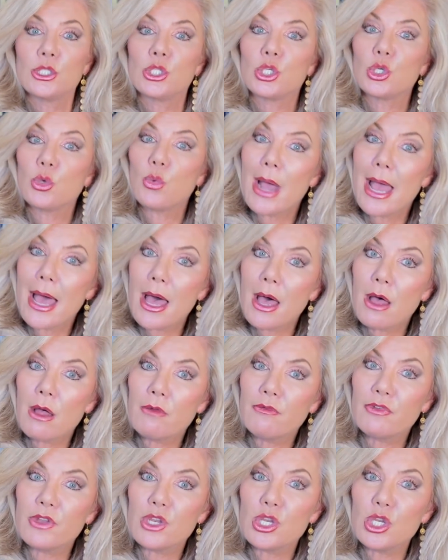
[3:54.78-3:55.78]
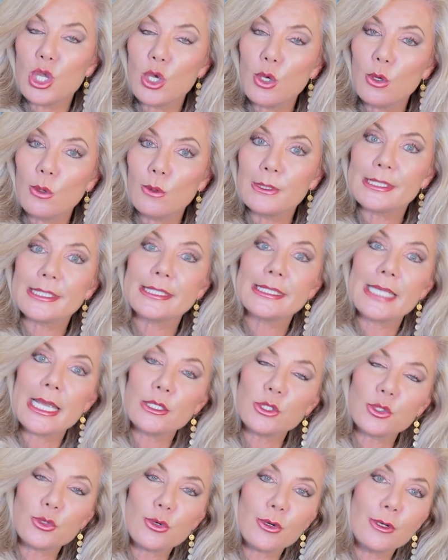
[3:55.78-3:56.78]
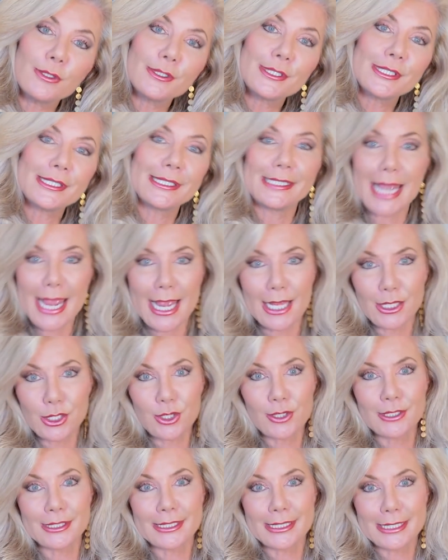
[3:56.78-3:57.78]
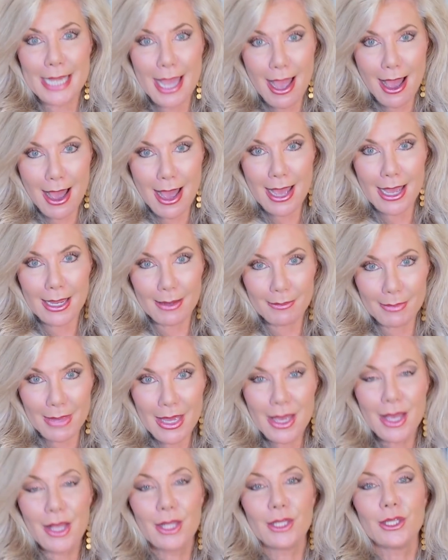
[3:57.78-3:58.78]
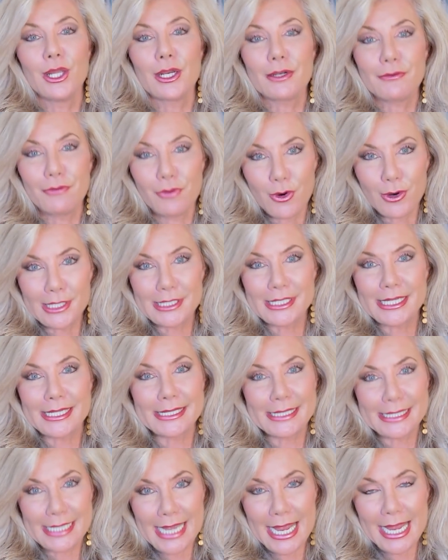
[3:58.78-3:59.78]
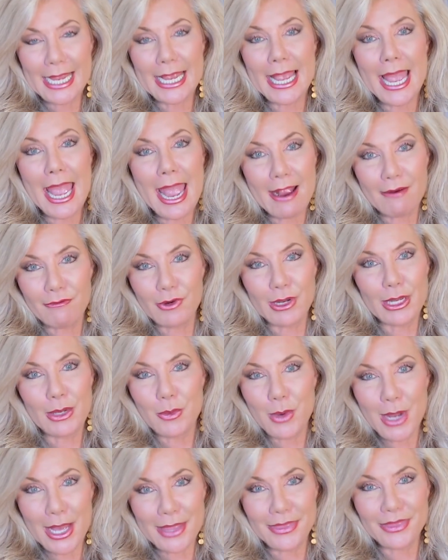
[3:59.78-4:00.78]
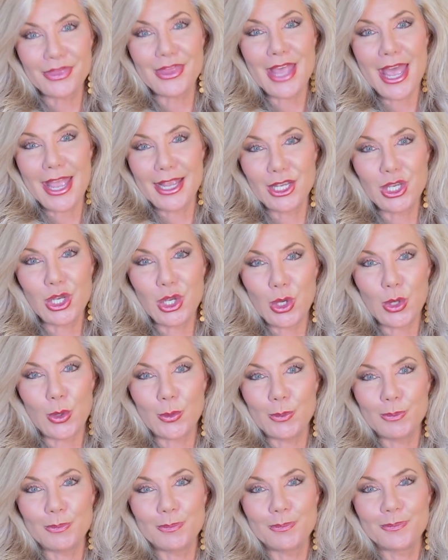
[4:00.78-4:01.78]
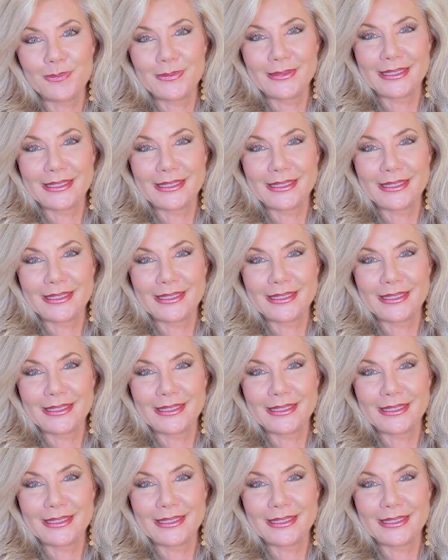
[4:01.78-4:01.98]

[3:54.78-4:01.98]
12 noon Central Standard Time. Look forward to seeing everyone. Thank you.